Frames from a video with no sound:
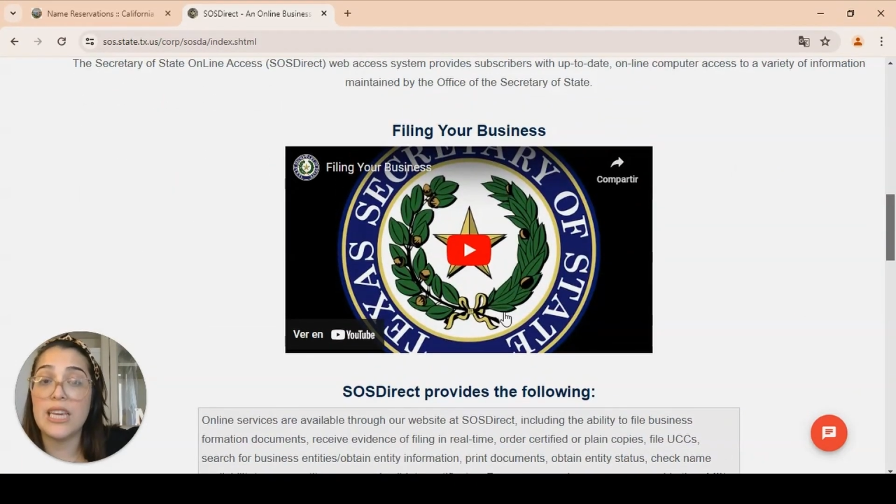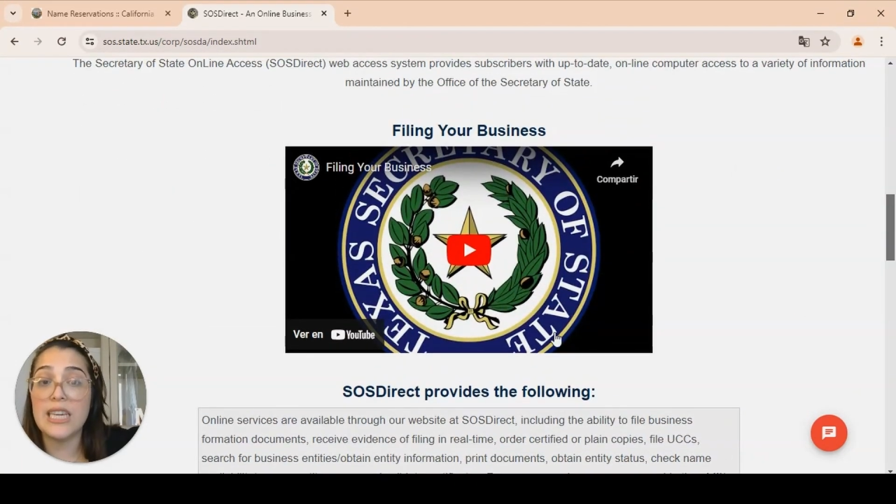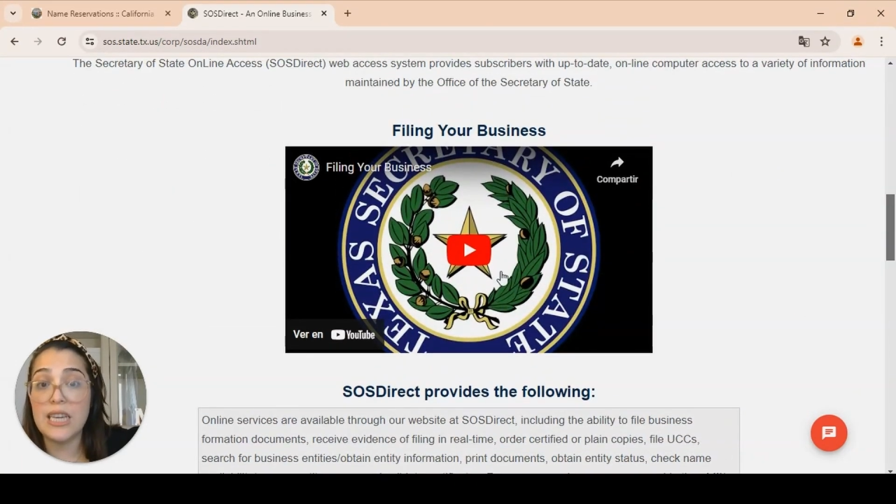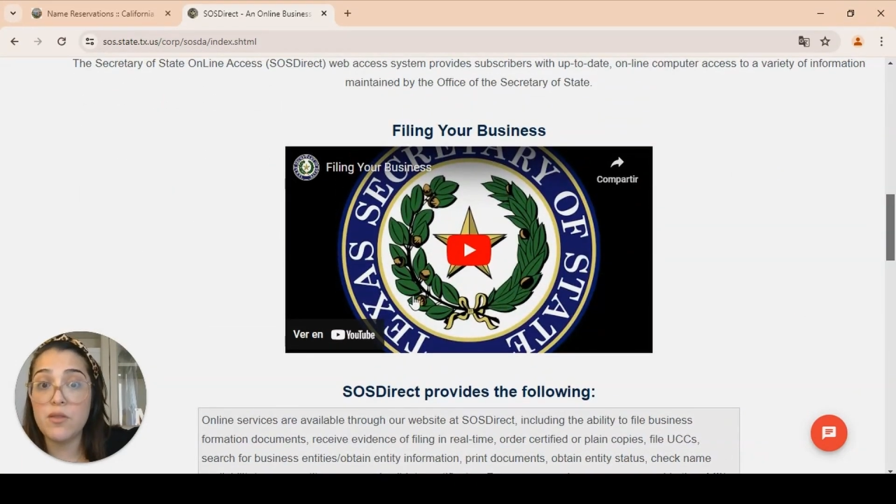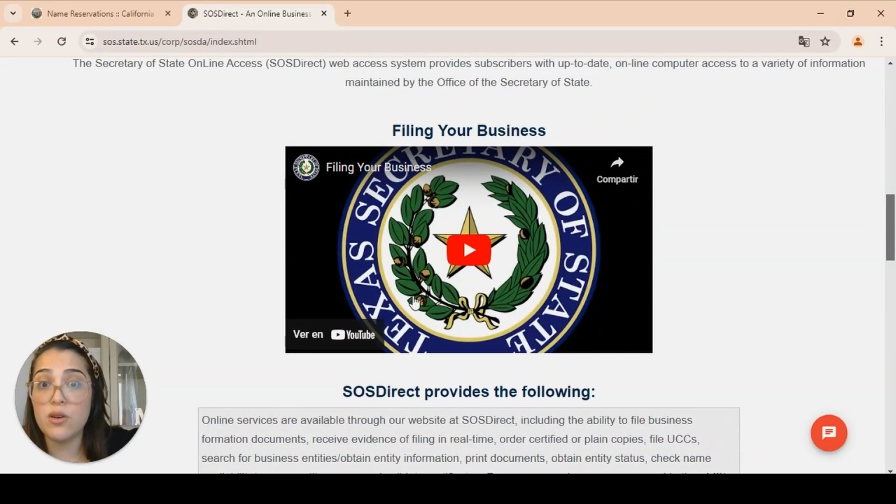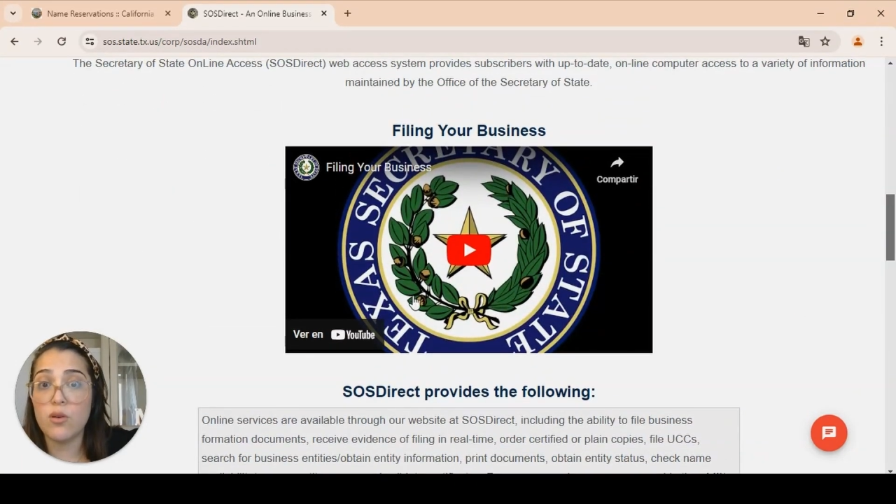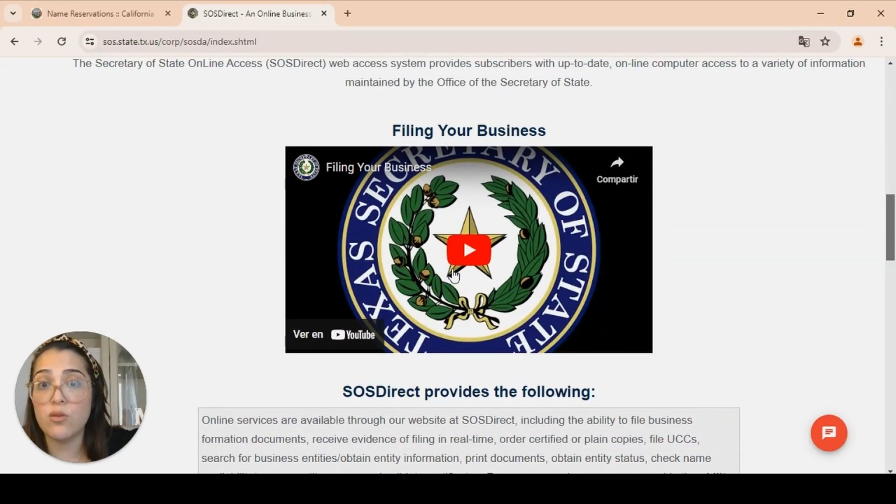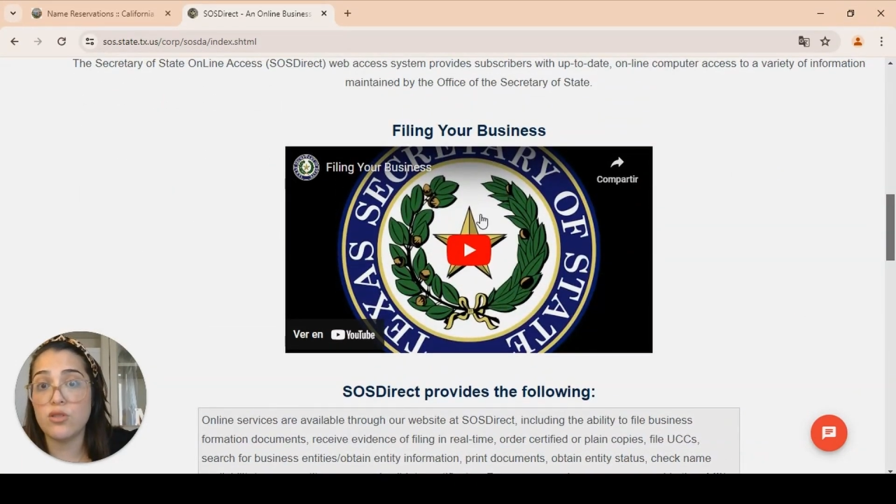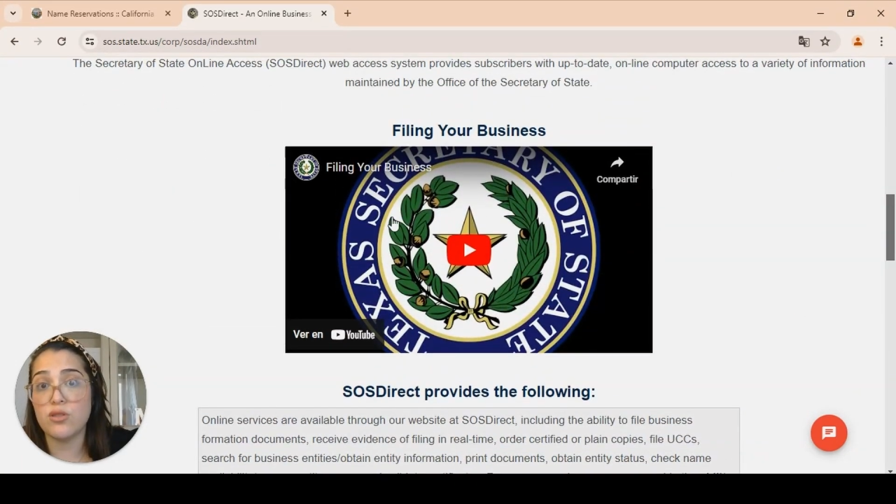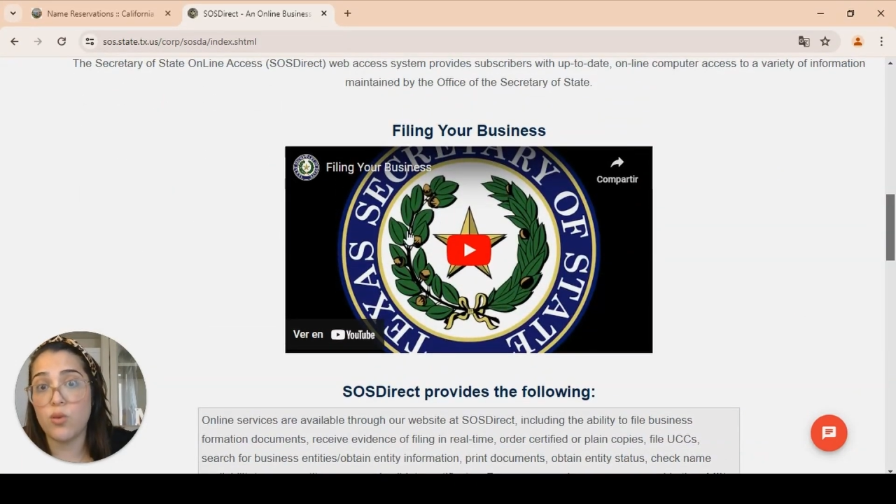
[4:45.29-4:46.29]
they give you a
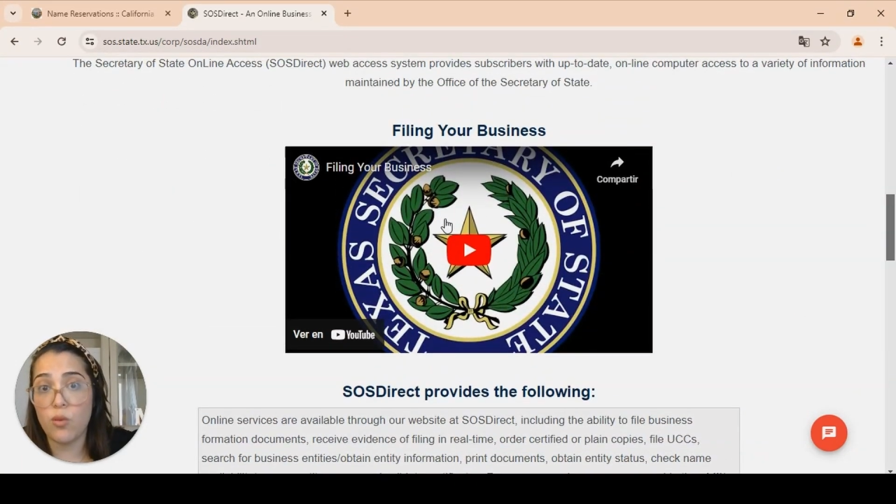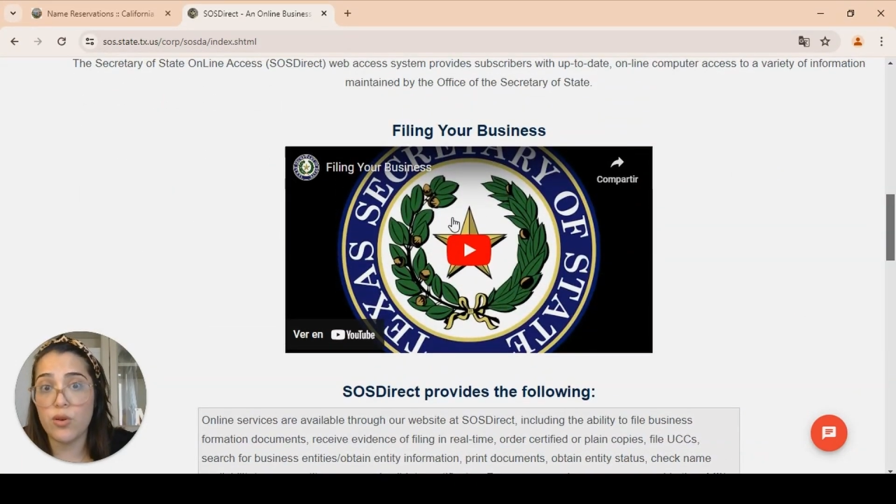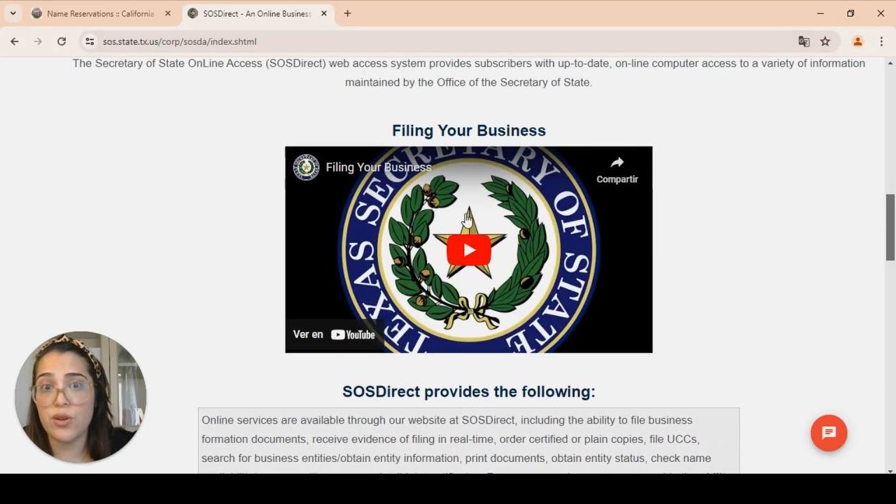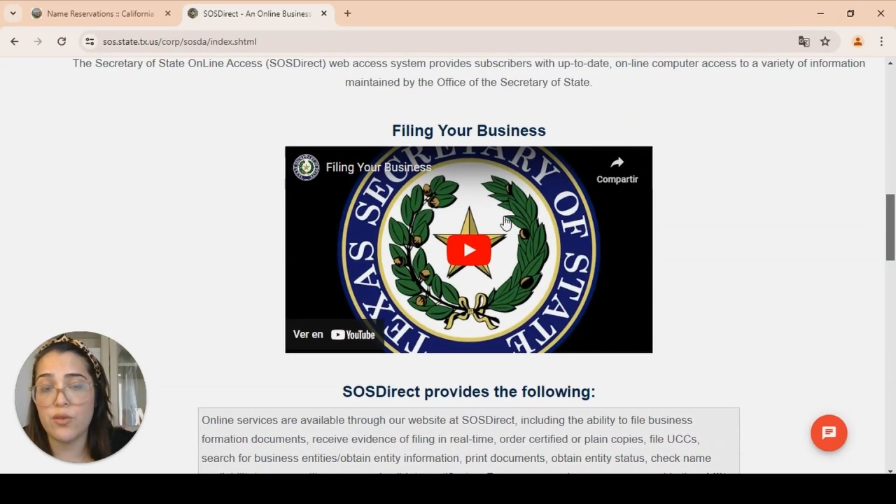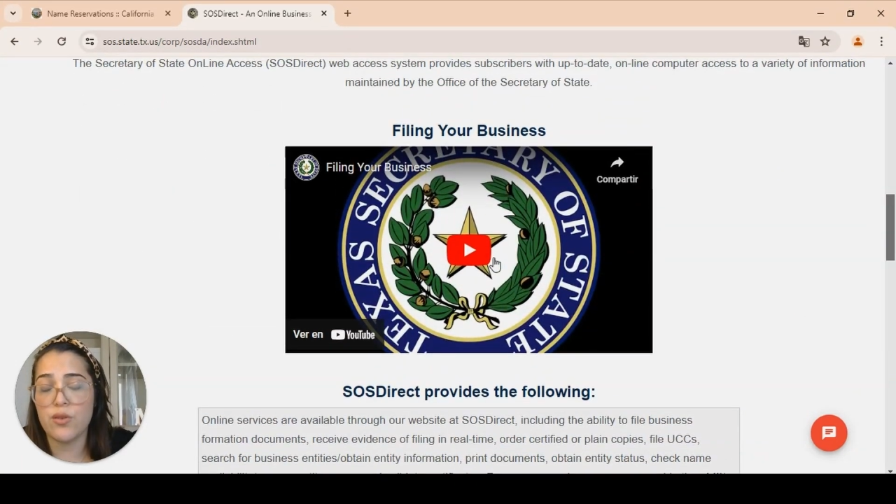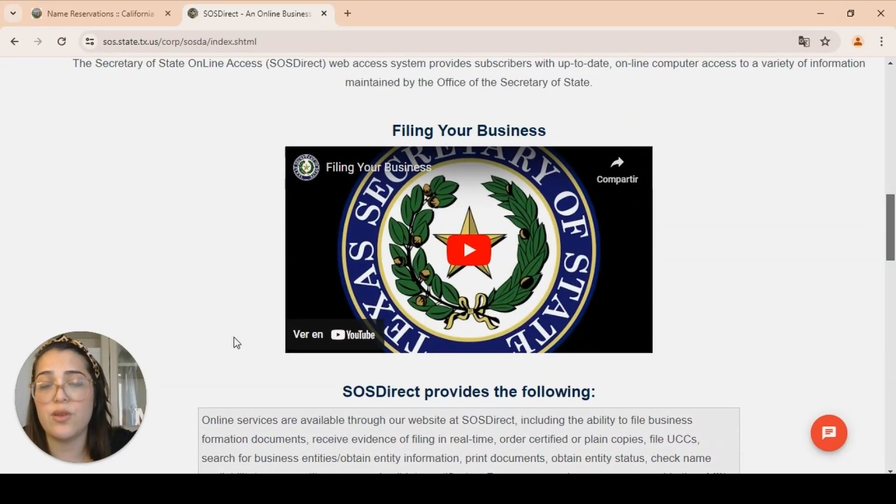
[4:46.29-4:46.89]
whole tutorial